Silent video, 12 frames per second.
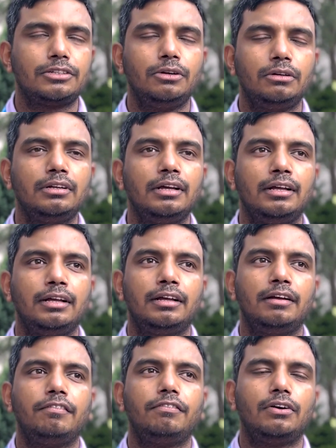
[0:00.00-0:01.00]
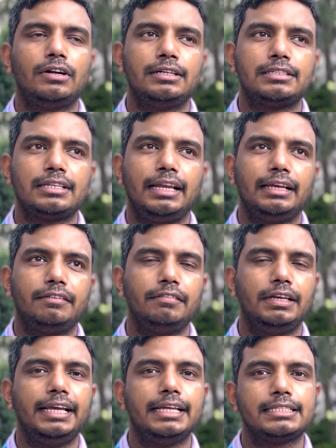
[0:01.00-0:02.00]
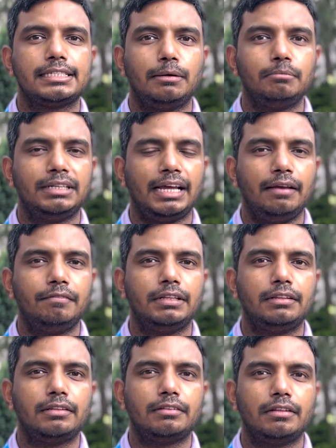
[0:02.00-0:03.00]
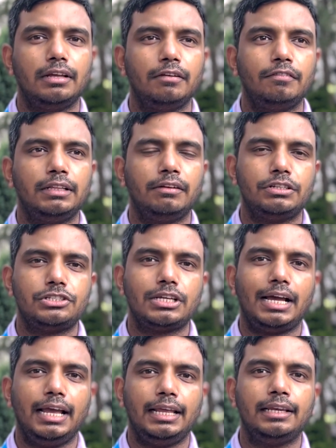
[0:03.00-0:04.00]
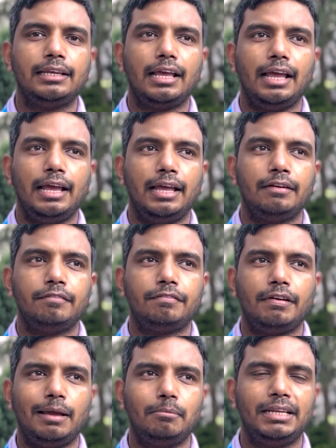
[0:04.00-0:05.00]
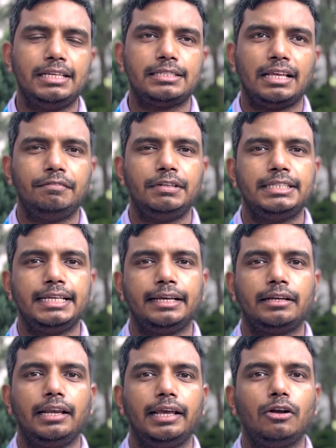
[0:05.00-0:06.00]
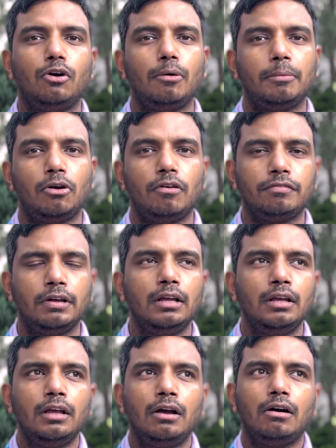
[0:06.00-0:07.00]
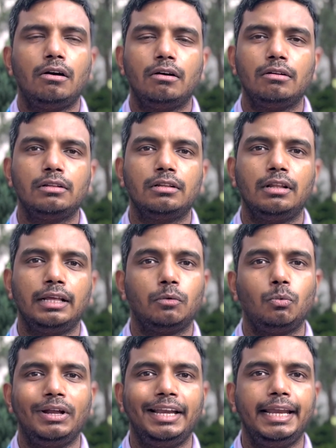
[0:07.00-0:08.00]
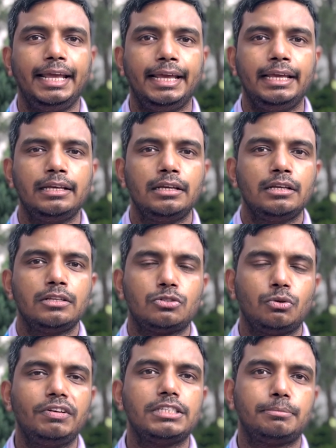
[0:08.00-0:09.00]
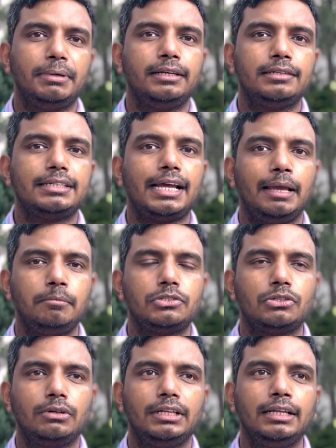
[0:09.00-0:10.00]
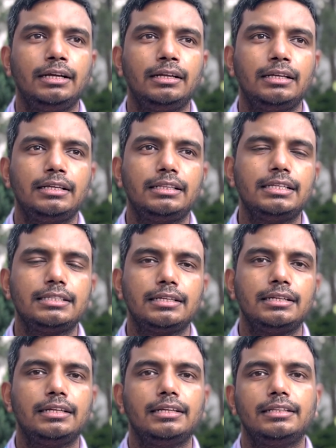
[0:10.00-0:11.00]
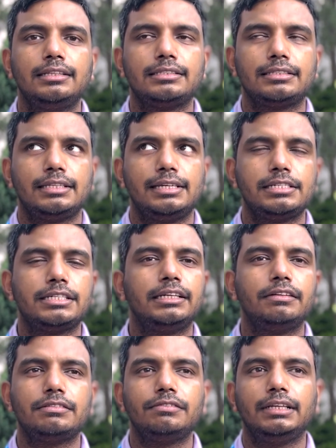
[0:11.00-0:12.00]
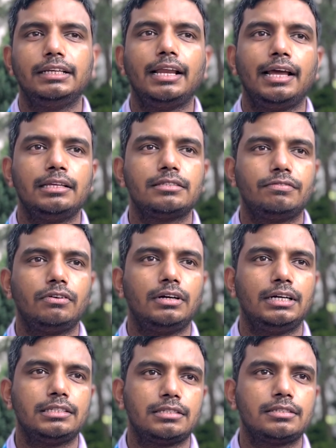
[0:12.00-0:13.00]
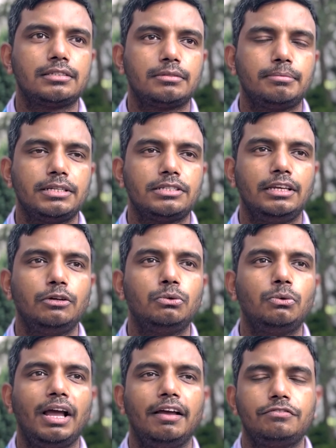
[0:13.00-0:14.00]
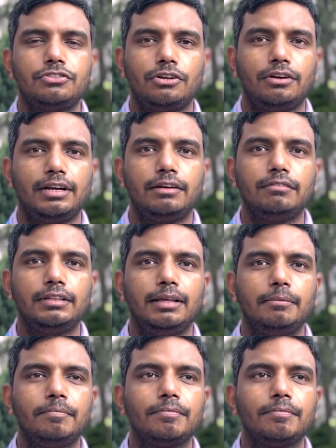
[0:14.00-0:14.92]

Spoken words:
good for us, like we get some time with our child and families, and we take like common off on like one day, so we spend time together. This initiative is very nice for us, especially who have children with them.